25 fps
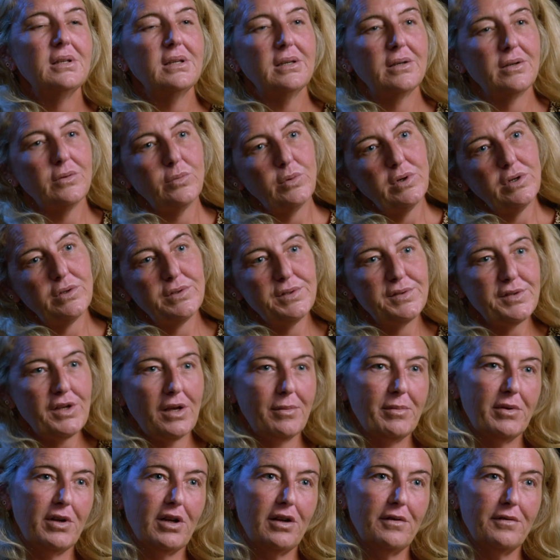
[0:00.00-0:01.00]
Yeah, well,
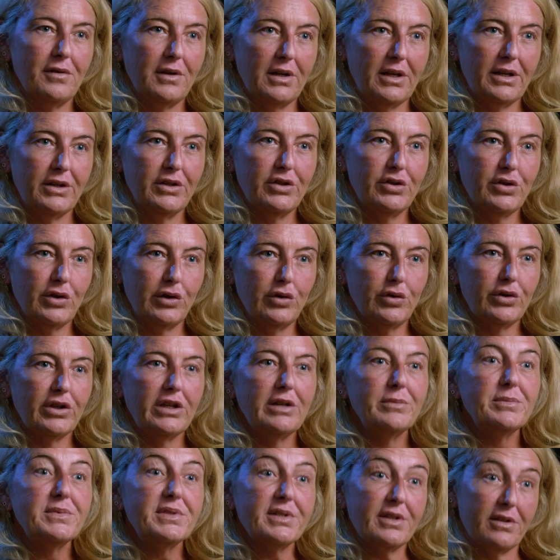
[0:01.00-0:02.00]
Simon Overland should look
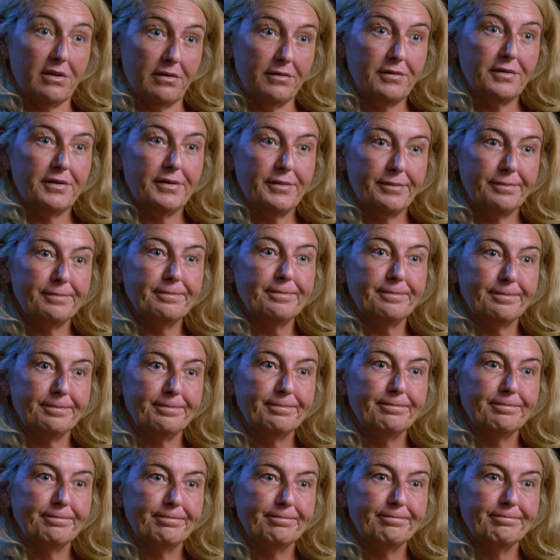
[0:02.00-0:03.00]
at himself.
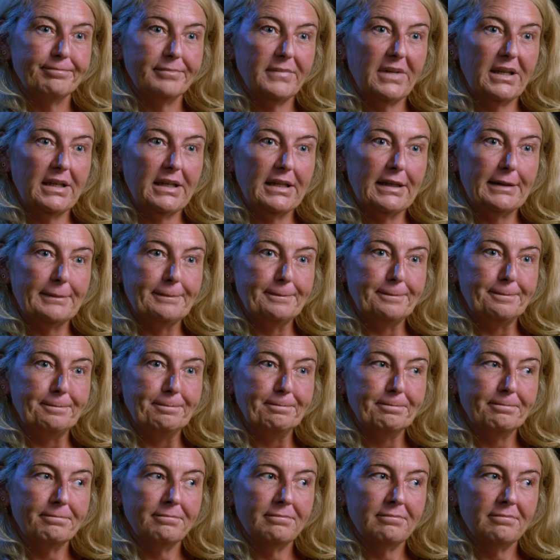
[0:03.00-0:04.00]
Um,
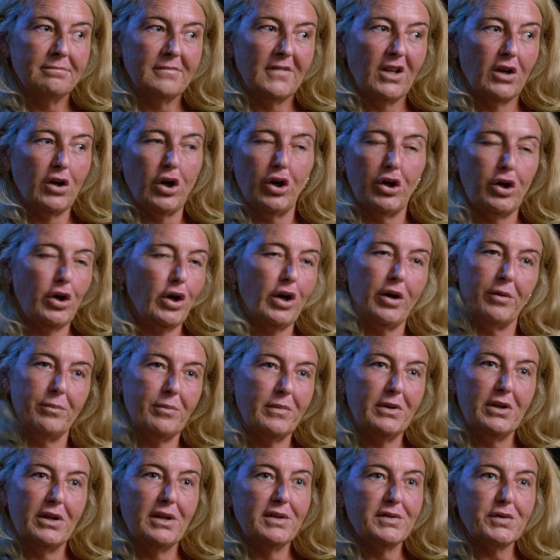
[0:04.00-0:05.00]
I, I
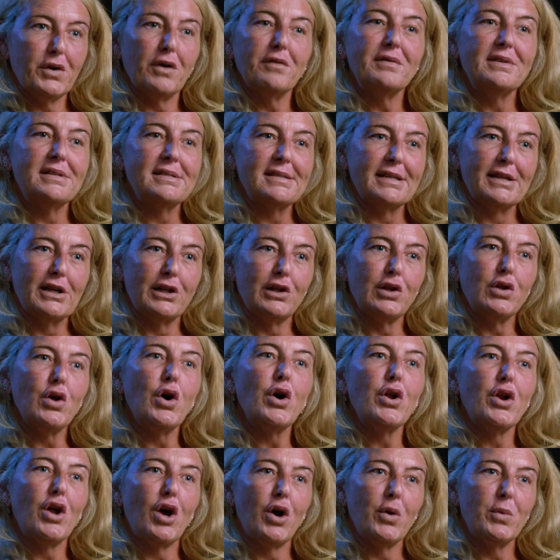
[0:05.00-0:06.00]
mean, there's obviously a
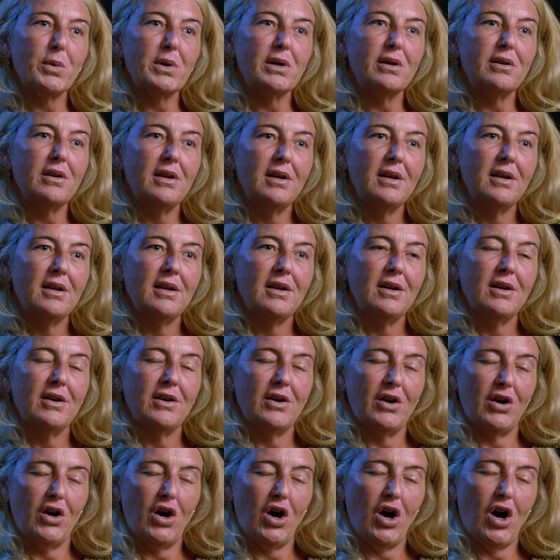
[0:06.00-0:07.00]
lot I would,
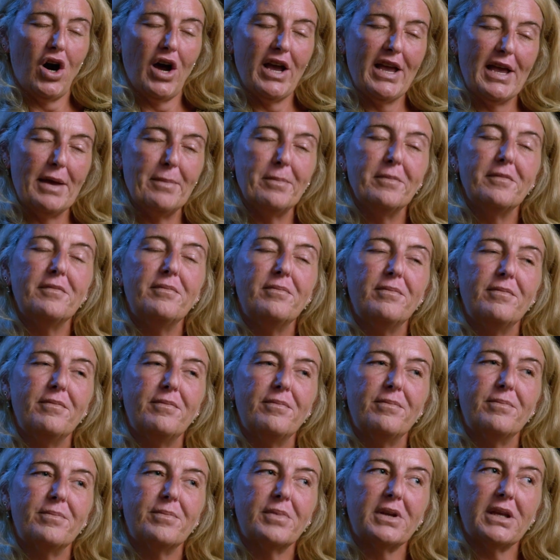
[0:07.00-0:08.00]
I am
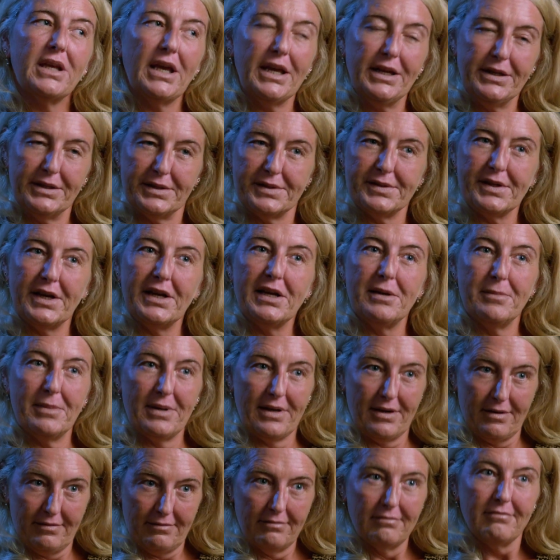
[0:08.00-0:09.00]
keen to say
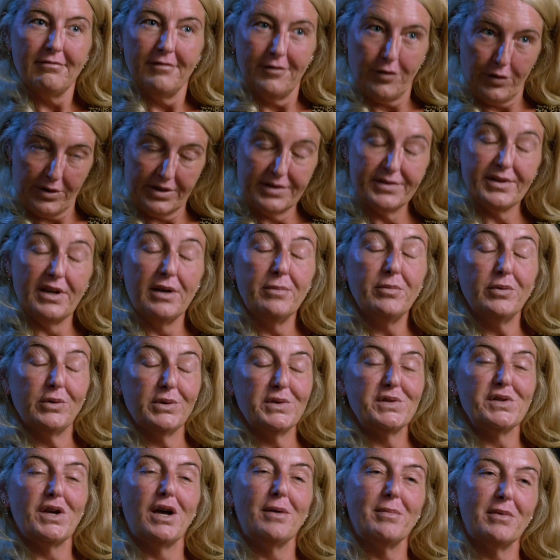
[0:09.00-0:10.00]
about, for
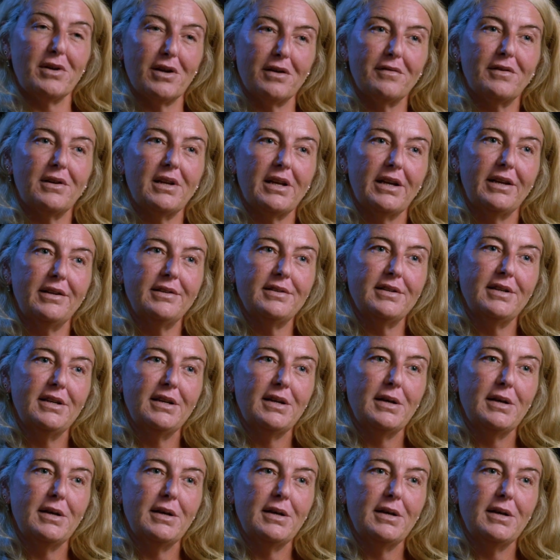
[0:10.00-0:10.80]
example, Simon Overland.